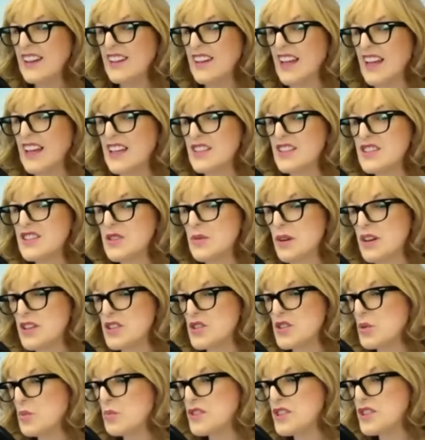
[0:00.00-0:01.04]
Thanks to our
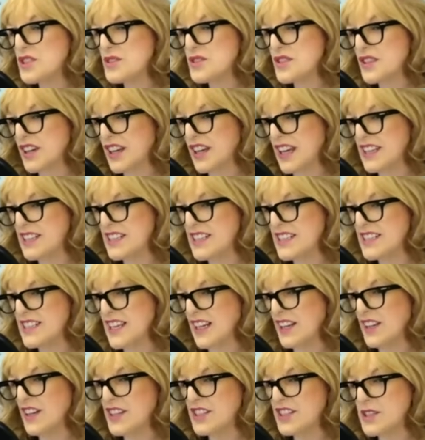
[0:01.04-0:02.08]
show producer, Katie
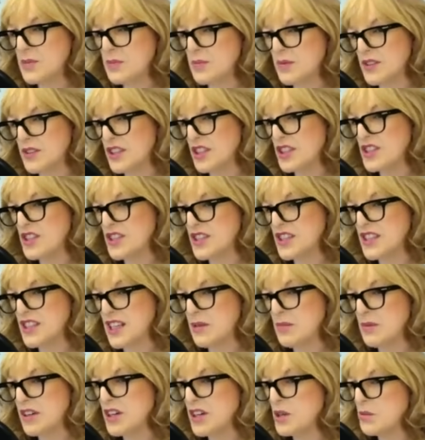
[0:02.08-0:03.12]
Tallon, and to the production
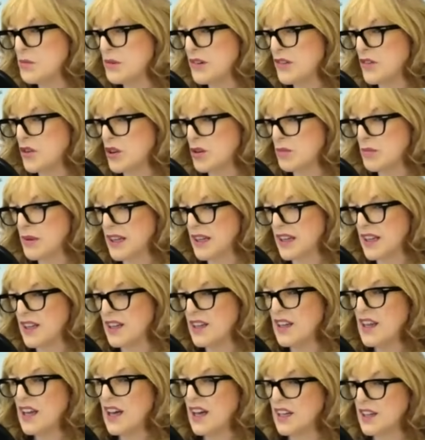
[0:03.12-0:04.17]
team at Hear Me Roar Media.
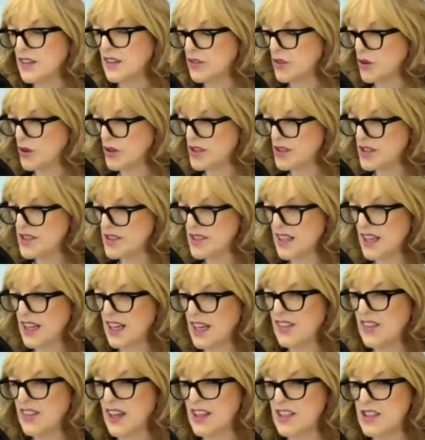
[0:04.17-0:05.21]
And of course,
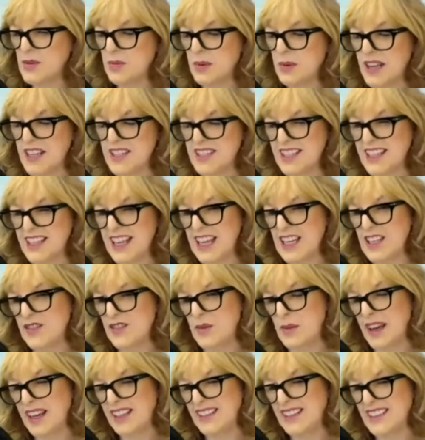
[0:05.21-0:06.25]
thanks to Place Engage for
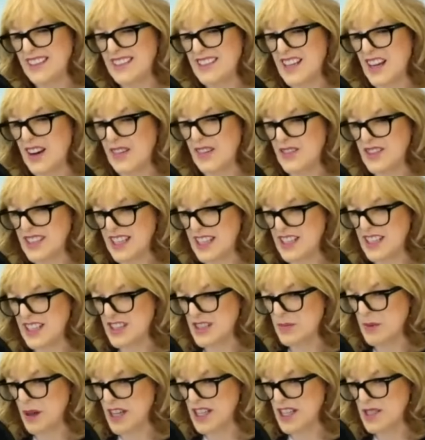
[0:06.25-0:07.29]
making these conversations
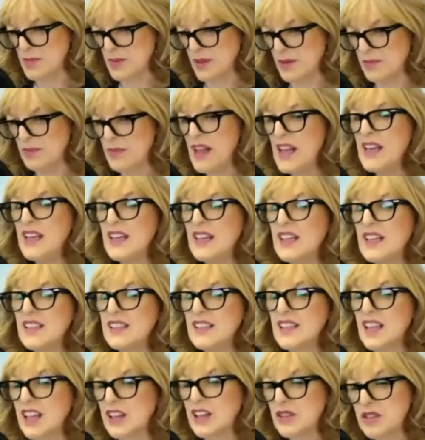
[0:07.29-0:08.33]
possible.
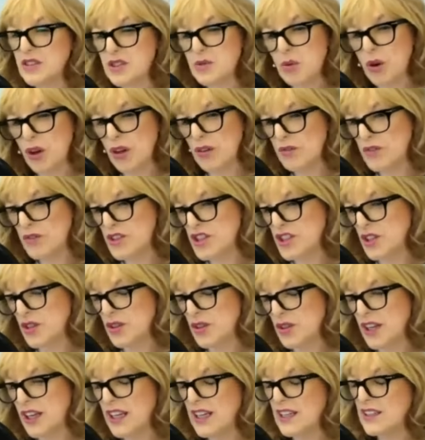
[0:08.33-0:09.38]
Thank you to all for
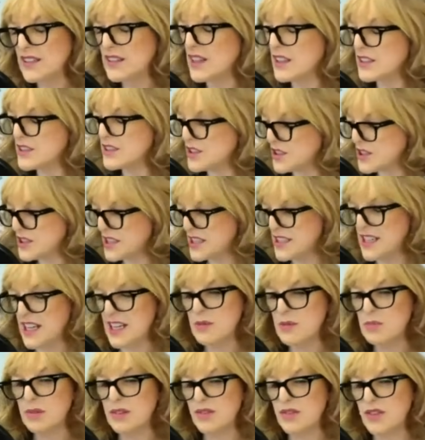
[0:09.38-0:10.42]
tuning in, not just
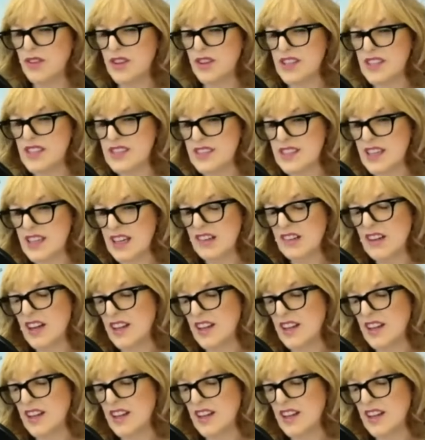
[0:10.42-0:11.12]
today, but for this year.